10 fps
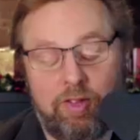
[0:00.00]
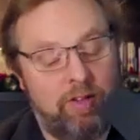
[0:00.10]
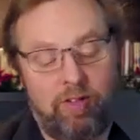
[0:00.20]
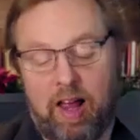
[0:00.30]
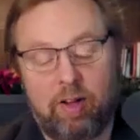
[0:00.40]
uh,
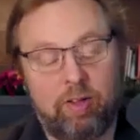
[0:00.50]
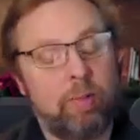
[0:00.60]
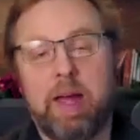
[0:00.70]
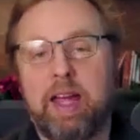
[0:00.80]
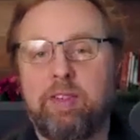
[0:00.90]
it sounds
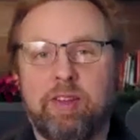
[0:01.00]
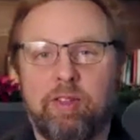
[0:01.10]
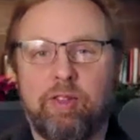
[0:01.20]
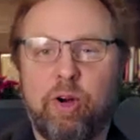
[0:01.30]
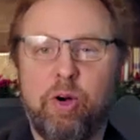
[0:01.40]

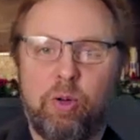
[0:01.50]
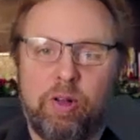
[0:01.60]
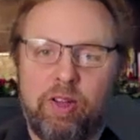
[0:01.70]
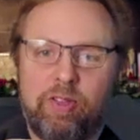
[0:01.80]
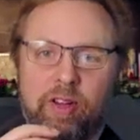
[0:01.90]
amazing. So
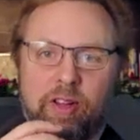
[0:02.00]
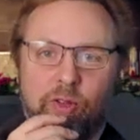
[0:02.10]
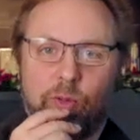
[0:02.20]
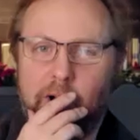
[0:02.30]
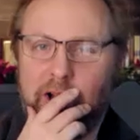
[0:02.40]
holistic
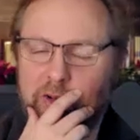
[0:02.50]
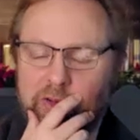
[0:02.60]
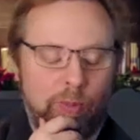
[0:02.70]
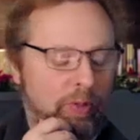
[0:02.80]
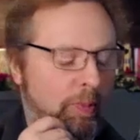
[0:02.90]
as well in
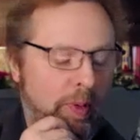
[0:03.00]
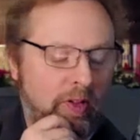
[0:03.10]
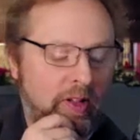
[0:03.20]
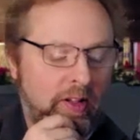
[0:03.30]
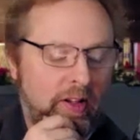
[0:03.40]
terms of
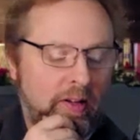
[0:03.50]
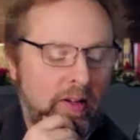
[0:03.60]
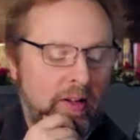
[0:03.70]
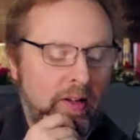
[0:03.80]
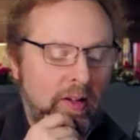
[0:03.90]
building that
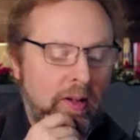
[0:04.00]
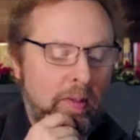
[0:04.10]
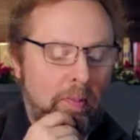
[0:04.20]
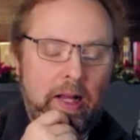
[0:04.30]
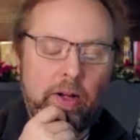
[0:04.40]

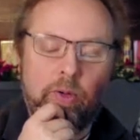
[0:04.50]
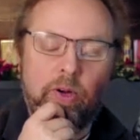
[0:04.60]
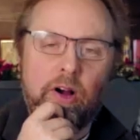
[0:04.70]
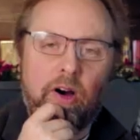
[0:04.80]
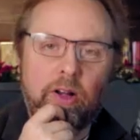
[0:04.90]

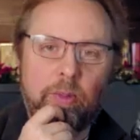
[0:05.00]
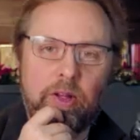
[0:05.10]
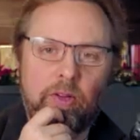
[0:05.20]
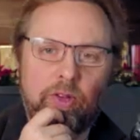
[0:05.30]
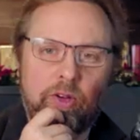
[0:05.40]

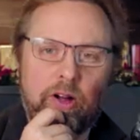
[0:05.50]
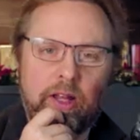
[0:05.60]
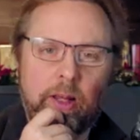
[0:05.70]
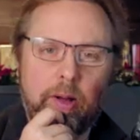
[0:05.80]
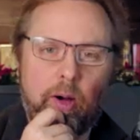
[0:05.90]
microeconomy you're
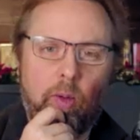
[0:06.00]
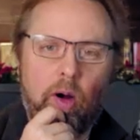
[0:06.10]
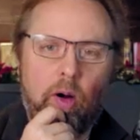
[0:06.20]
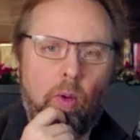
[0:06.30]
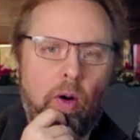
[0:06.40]
talking about.
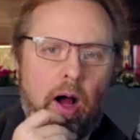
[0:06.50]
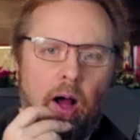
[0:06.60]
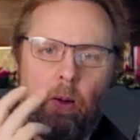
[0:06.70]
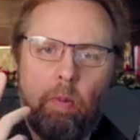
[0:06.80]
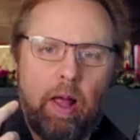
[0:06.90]

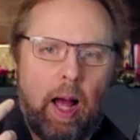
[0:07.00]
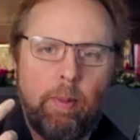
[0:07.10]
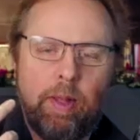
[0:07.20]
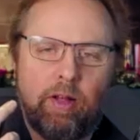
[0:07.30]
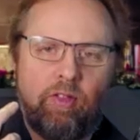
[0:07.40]
Uh,
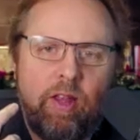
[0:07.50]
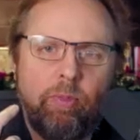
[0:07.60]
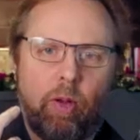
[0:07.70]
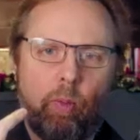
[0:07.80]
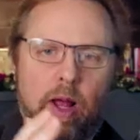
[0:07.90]
I mean, it
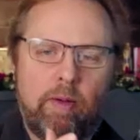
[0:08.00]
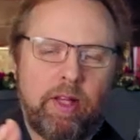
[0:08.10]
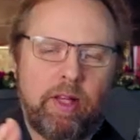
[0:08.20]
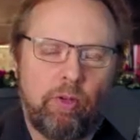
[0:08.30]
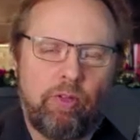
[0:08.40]
seems like
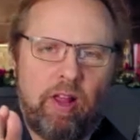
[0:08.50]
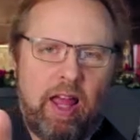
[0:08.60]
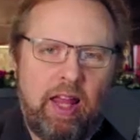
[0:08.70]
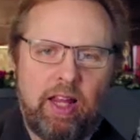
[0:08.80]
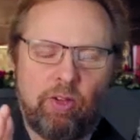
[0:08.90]
everything you're
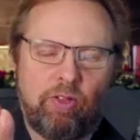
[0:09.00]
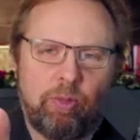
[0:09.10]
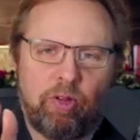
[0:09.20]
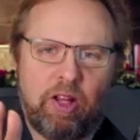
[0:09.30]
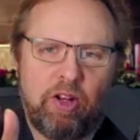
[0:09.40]
saying here
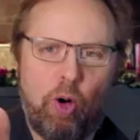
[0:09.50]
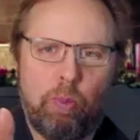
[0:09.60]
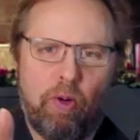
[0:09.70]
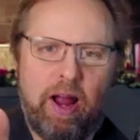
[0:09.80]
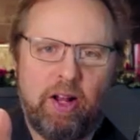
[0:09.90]
seems like a
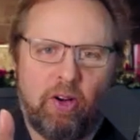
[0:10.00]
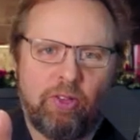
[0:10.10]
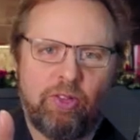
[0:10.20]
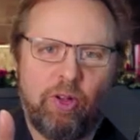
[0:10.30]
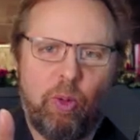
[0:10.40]

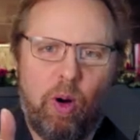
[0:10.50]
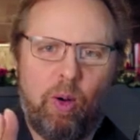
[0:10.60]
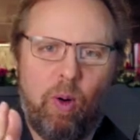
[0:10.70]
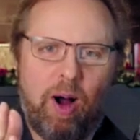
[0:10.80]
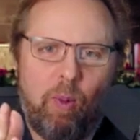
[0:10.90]
no-brainer. So,
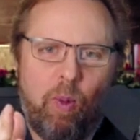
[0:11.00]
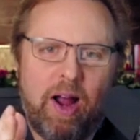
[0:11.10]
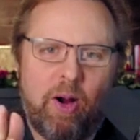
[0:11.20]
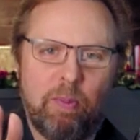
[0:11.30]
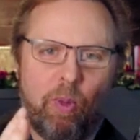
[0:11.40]
what, what,
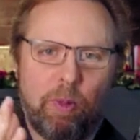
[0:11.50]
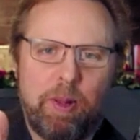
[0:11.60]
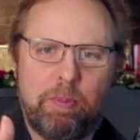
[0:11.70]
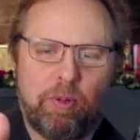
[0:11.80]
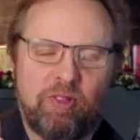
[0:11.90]
why aren't more
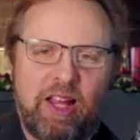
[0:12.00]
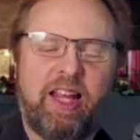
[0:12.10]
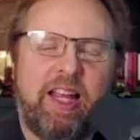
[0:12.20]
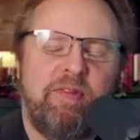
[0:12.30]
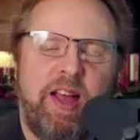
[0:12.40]
people
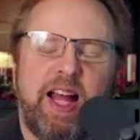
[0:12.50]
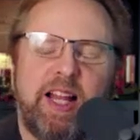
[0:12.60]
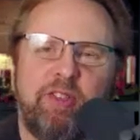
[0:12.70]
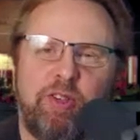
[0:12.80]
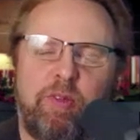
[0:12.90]
taking
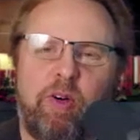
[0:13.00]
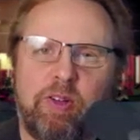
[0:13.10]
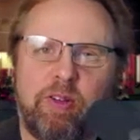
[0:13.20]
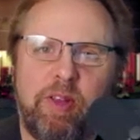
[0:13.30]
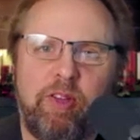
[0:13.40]
advantage of
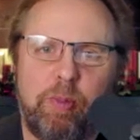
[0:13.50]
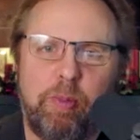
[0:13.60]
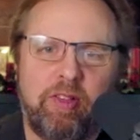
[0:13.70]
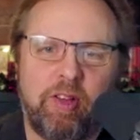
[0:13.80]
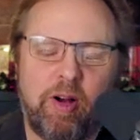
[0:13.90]
all of these
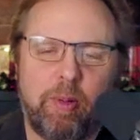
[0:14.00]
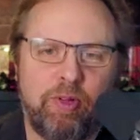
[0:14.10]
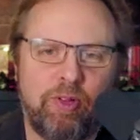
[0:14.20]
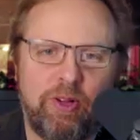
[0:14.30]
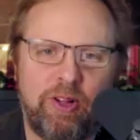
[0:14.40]
amazing
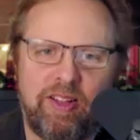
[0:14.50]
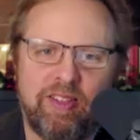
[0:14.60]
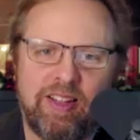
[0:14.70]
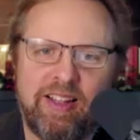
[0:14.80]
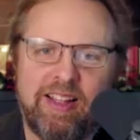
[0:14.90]
opportunities?